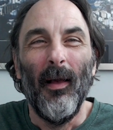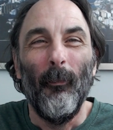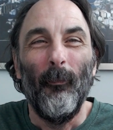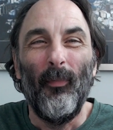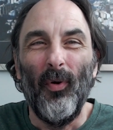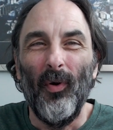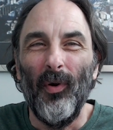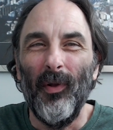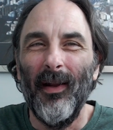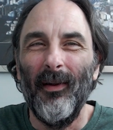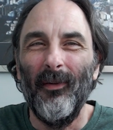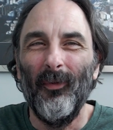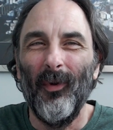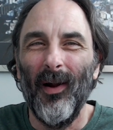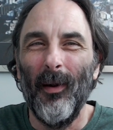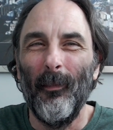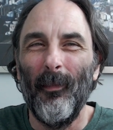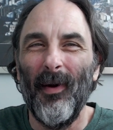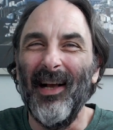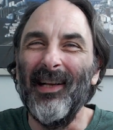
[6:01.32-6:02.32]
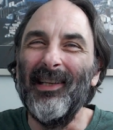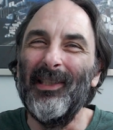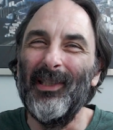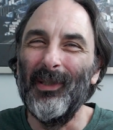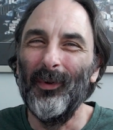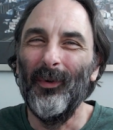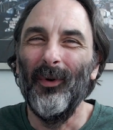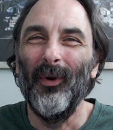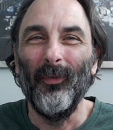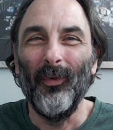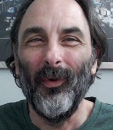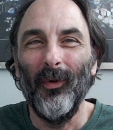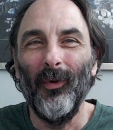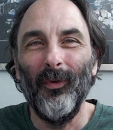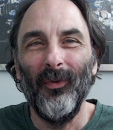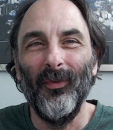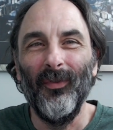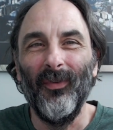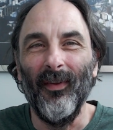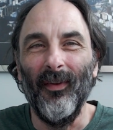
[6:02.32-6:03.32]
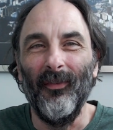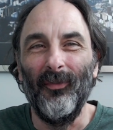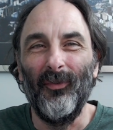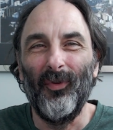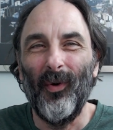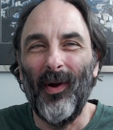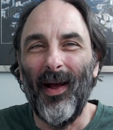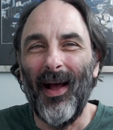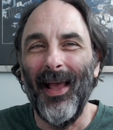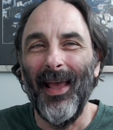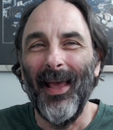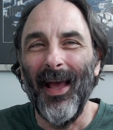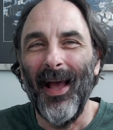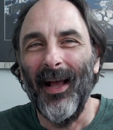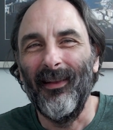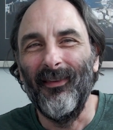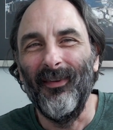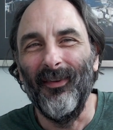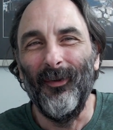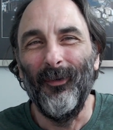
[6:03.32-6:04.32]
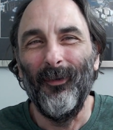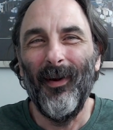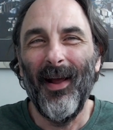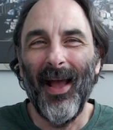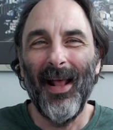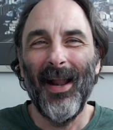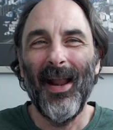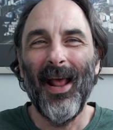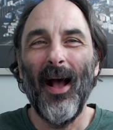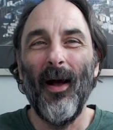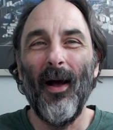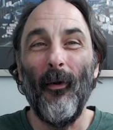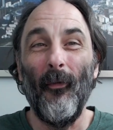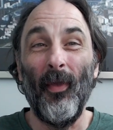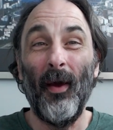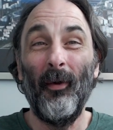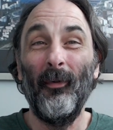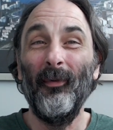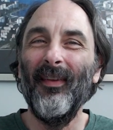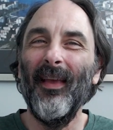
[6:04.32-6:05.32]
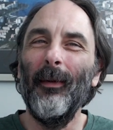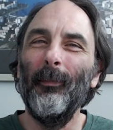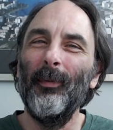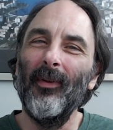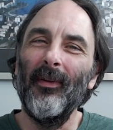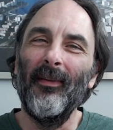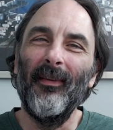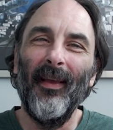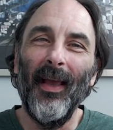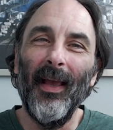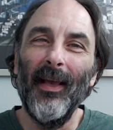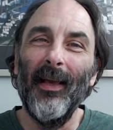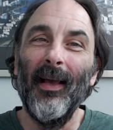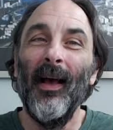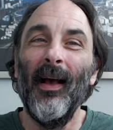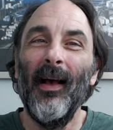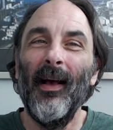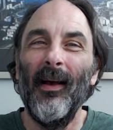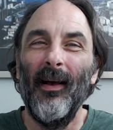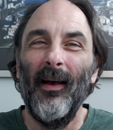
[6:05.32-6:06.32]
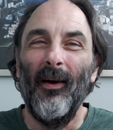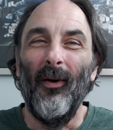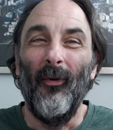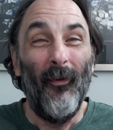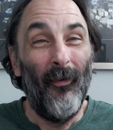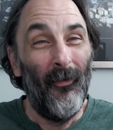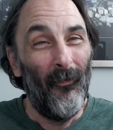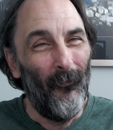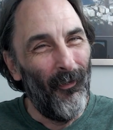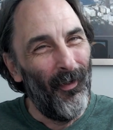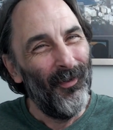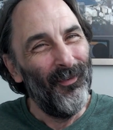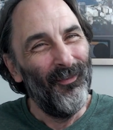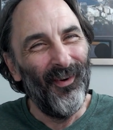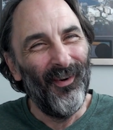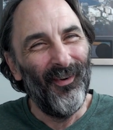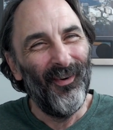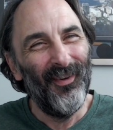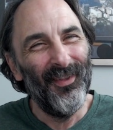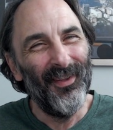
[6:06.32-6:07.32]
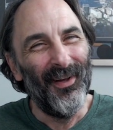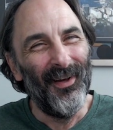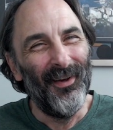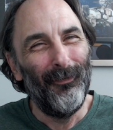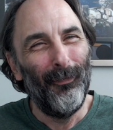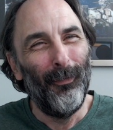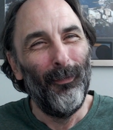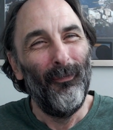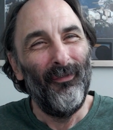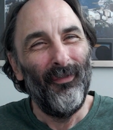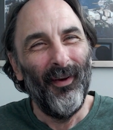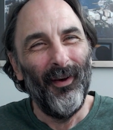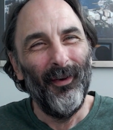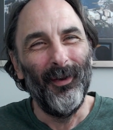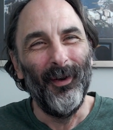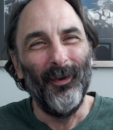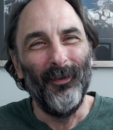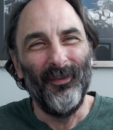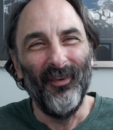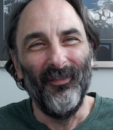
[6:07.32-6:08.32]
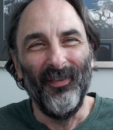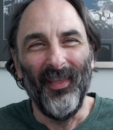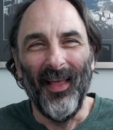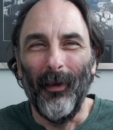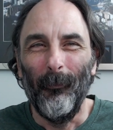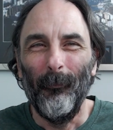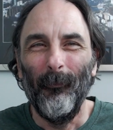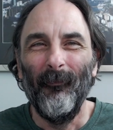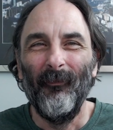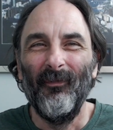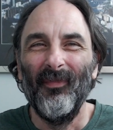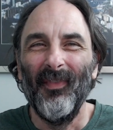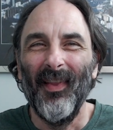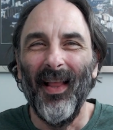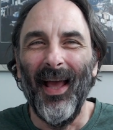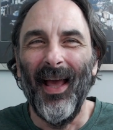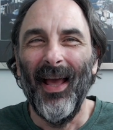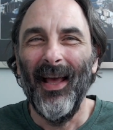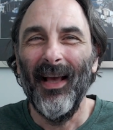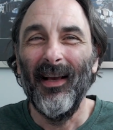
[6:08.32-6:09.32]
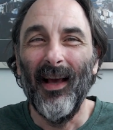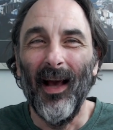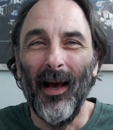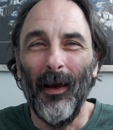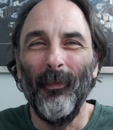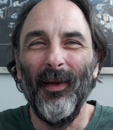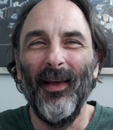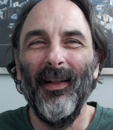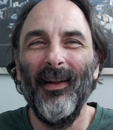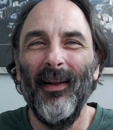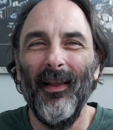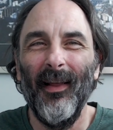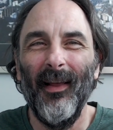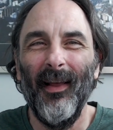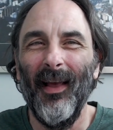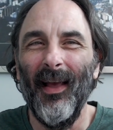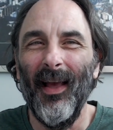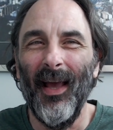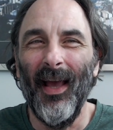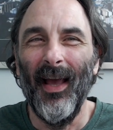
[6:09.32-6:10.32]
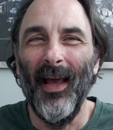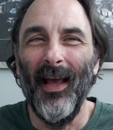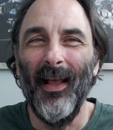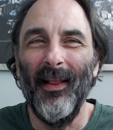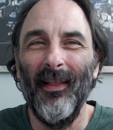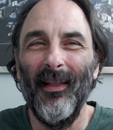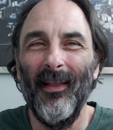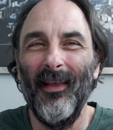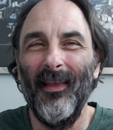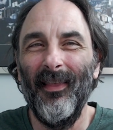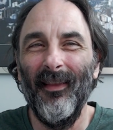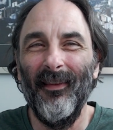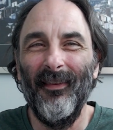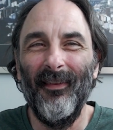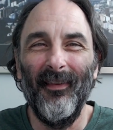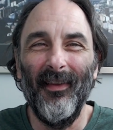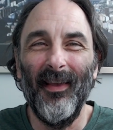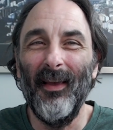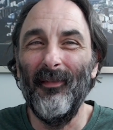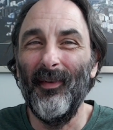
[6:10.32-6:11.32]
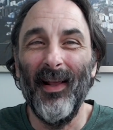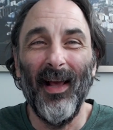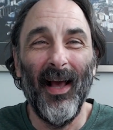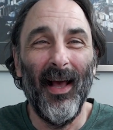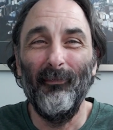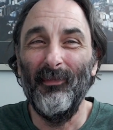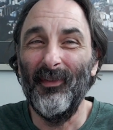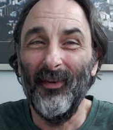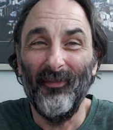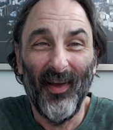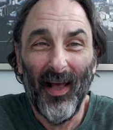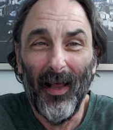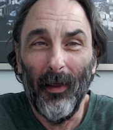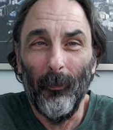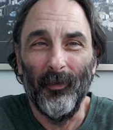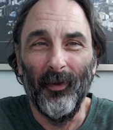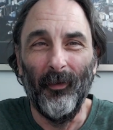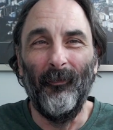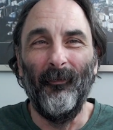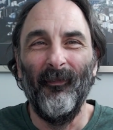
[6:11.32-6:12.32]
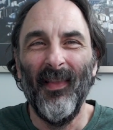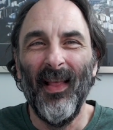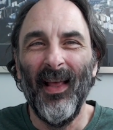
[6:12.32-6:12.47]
put in one of my short rolls of Tri-X and ran out, and I was able to take one roll of photos of them and come in, and this evening I've developed them.